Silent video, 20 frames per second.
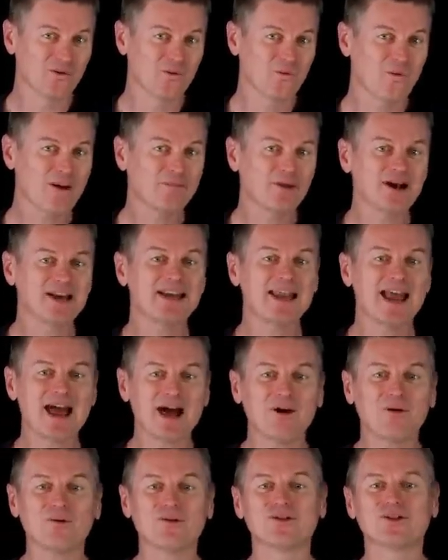whereby
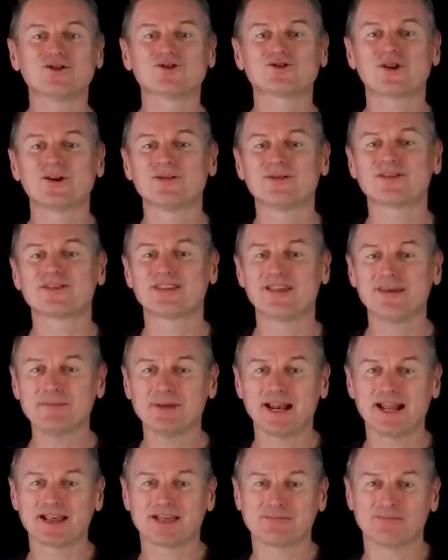now the drone
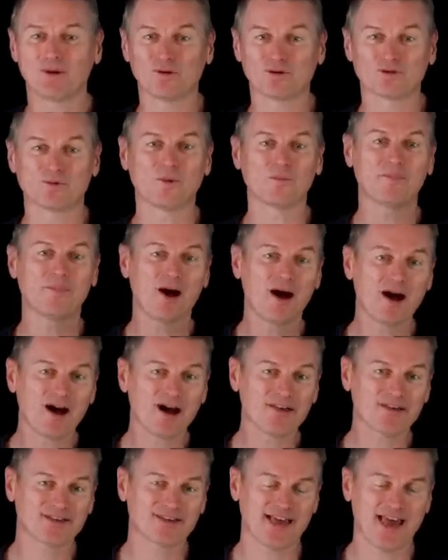simulates multiple
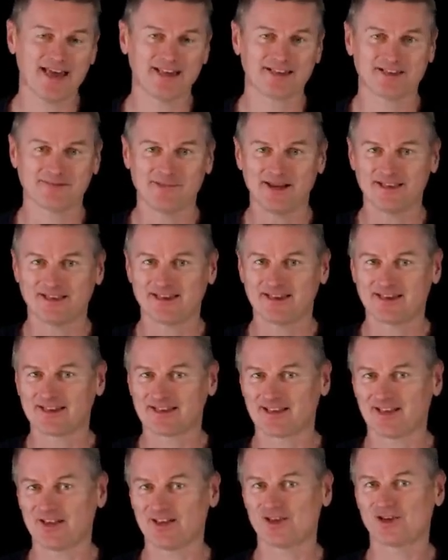paths, it estimates
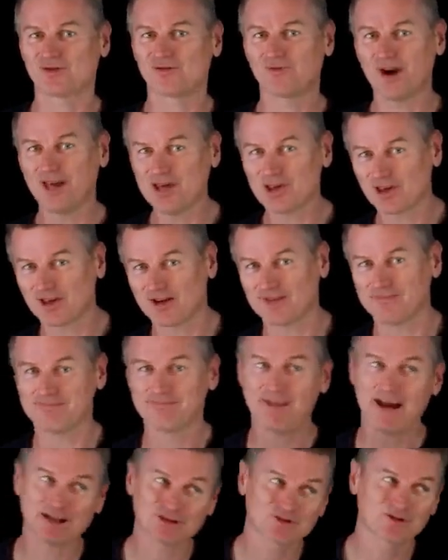things like duration
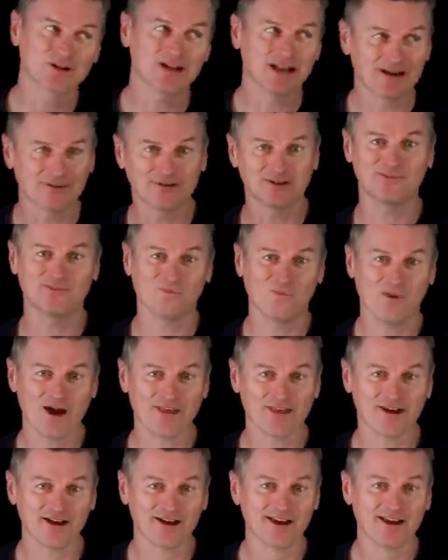and battery level and
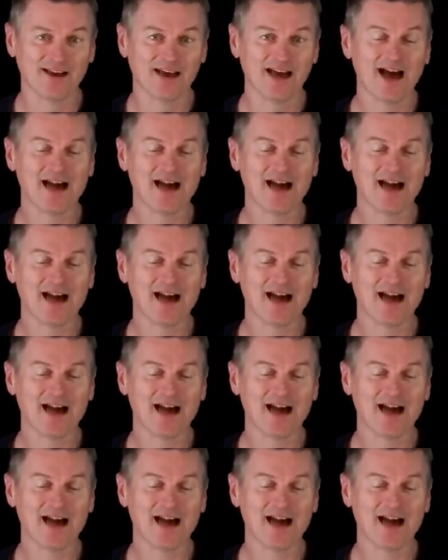weather,